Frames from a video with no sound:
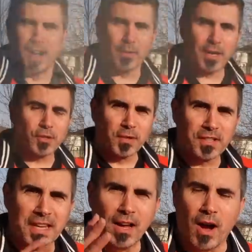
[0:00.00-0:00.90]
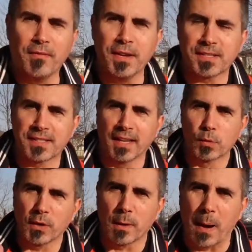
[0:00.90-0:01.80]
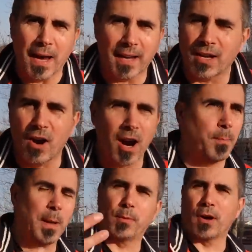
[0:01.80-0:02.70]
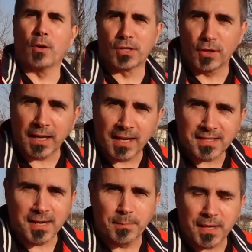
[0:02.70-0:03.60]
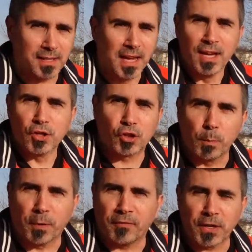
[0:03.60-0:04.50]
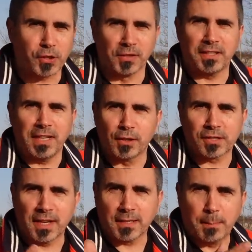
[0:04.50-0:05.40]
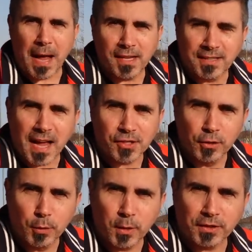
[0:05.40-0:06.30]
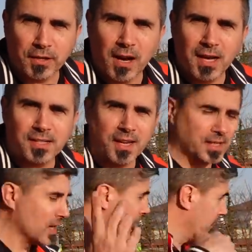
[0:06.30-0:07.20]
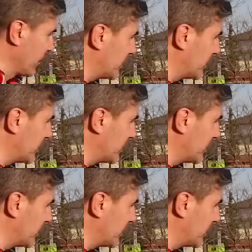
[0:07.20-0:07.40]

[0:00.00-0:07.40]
All right, so there's the obvious things. When you're buying a car, people are always looking at some things. Superficial, the dealers like to dazzle you with their nonsense. For